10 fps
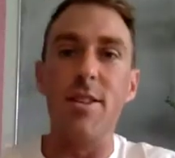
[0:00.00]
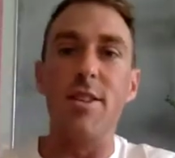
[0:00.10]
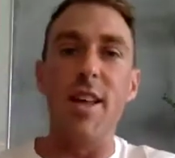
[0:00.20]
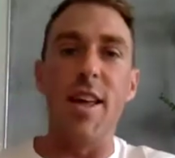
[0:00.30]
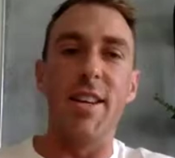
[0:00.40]

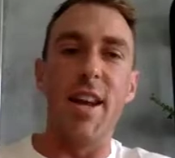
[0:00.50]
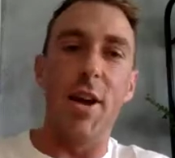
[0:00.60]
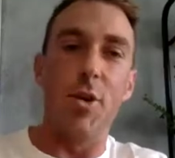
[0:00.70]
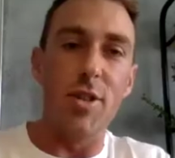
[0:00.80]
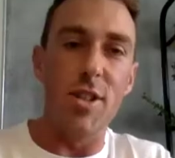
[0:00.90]
into the other
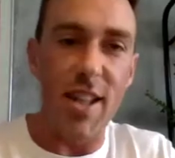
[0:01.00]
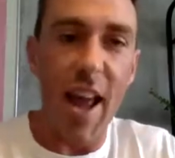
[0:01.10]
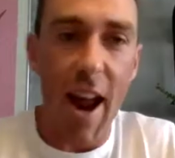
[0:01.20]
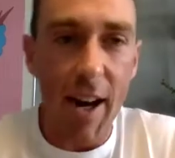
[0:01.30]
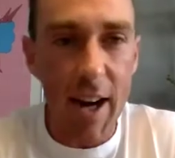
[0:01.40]
day called
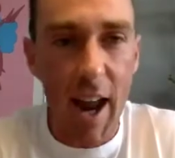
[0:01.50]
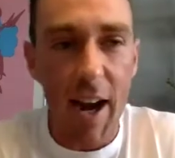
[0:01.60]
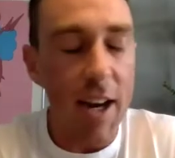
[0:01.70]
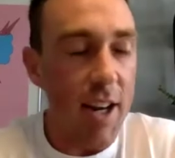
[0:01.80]
Stack, and